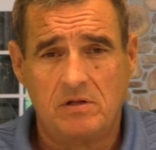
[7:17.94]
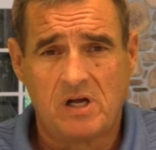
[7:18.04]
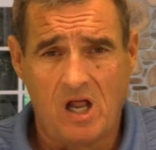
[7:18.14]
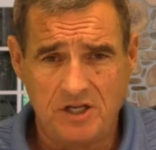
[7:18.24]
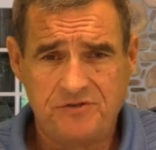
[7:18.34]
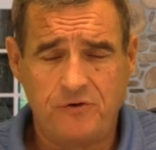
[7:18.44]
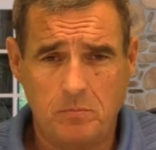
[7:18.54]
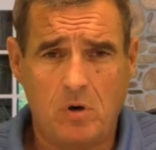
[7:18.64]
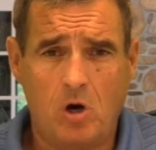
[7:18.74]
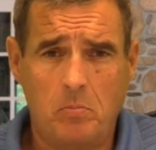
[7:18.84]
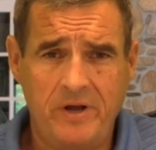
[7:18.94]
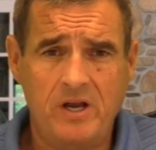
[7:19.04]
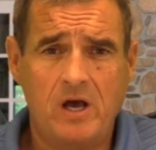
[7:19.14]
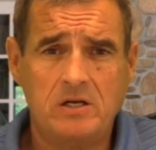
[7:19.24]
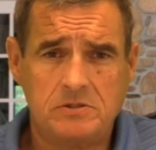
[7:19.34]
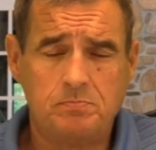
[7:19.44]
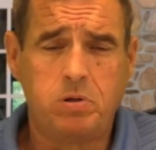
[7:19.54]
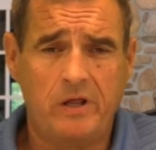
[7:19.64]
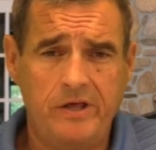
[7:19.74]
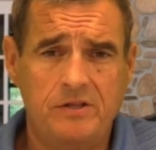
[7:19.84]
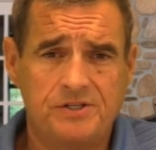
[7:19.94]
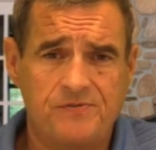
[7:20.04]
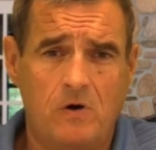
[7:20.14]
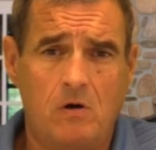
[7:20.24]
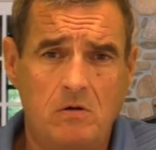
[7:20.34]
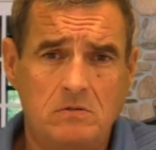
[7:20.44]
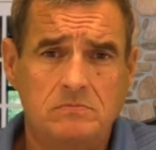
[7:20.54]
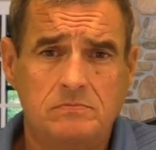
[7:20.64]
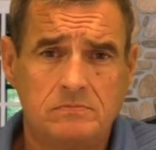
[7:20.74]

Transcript: college football may not play this fall.